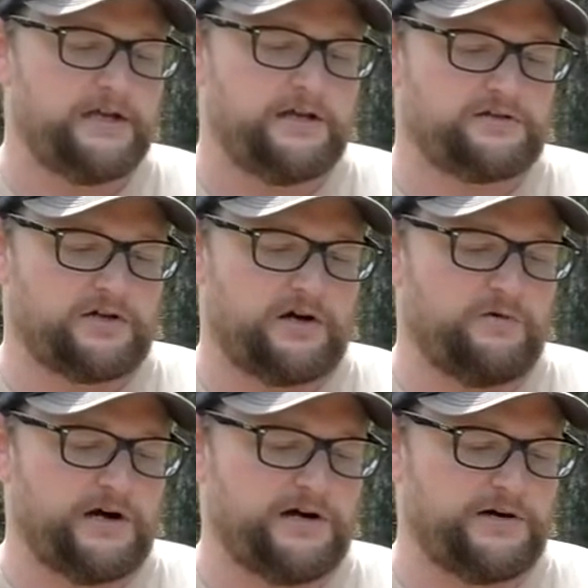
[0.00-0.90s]

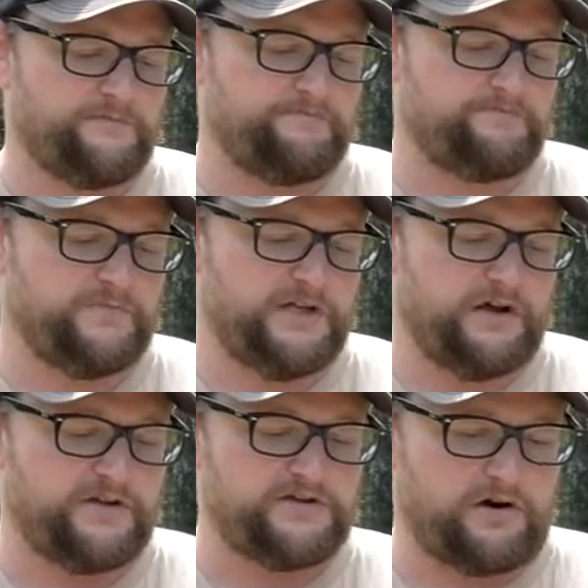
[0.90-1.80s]
So, You know,
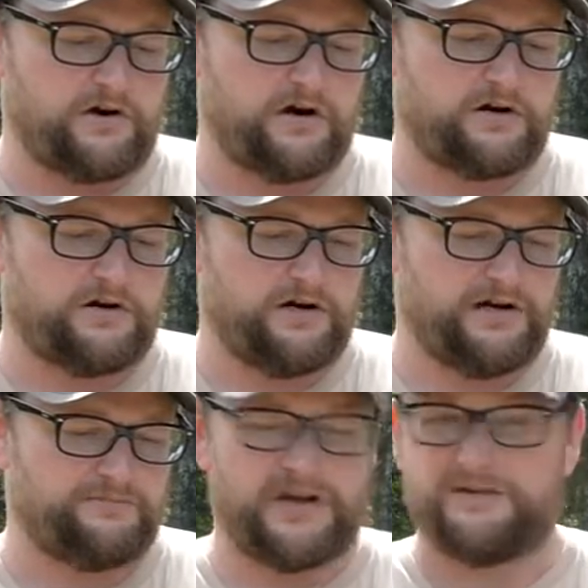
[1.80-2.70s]
these are
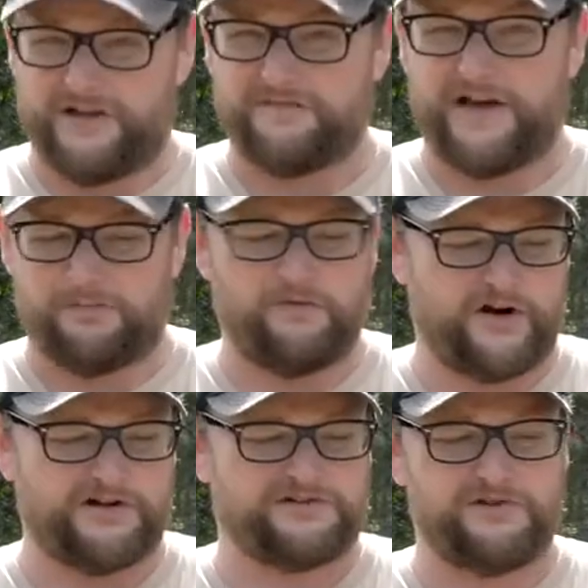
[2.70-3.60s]
going to be available
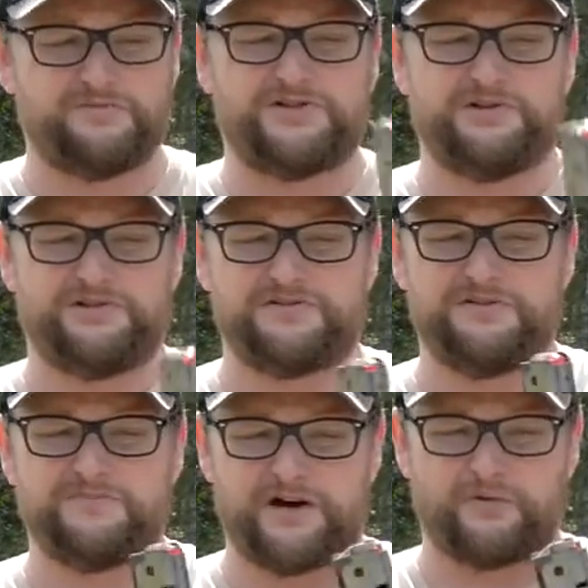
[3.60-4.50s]
very soon, but you can see
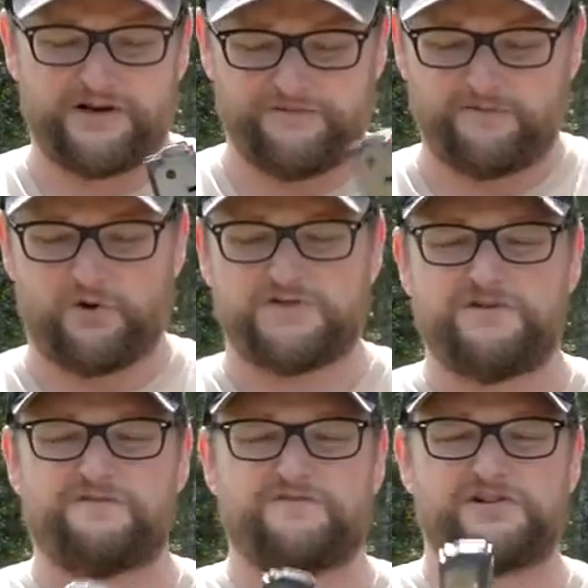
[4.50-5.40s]
metal
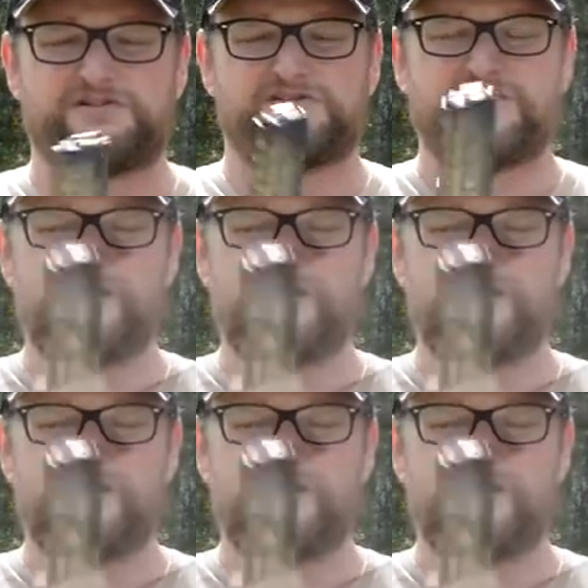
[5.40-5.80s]
reinforcement versus the